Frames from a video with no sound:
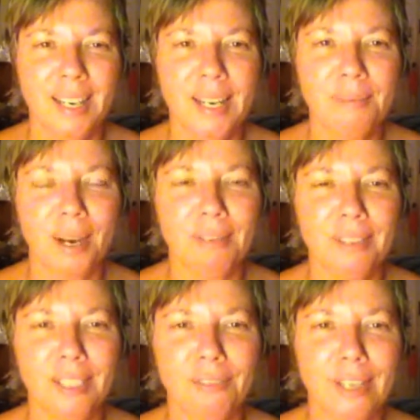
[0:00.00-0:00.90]
in my
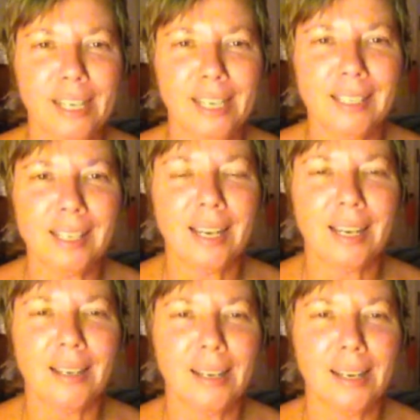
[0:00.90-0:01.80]
little readings
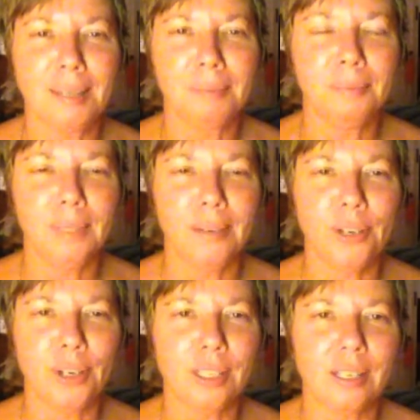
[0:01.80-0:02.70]
here. I've
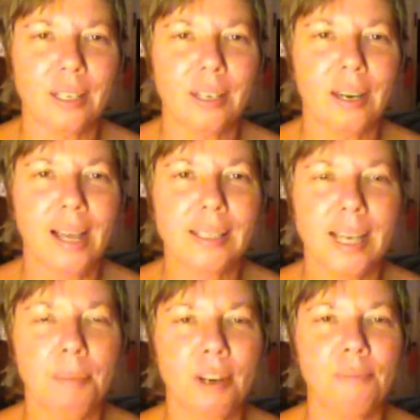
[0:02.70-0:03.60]
noticed that the last
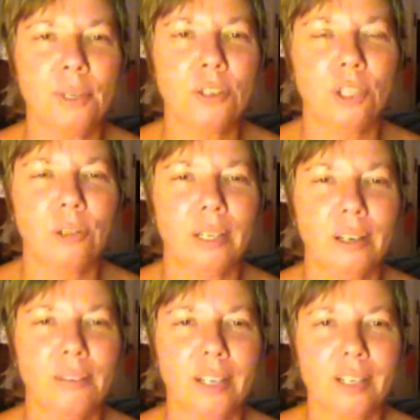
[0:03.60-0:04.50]
couple I've been doing,
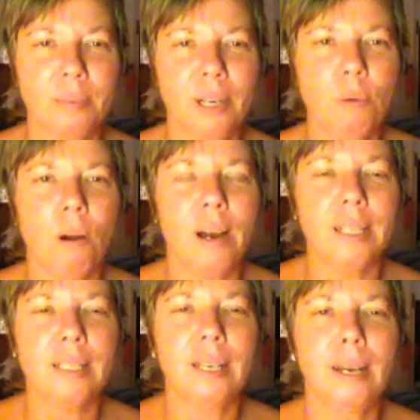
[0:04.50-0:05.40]
I've actually been
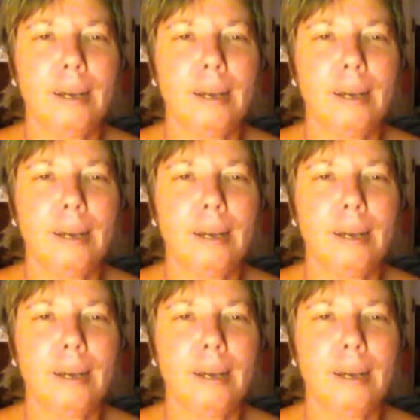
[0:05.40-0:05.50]
quite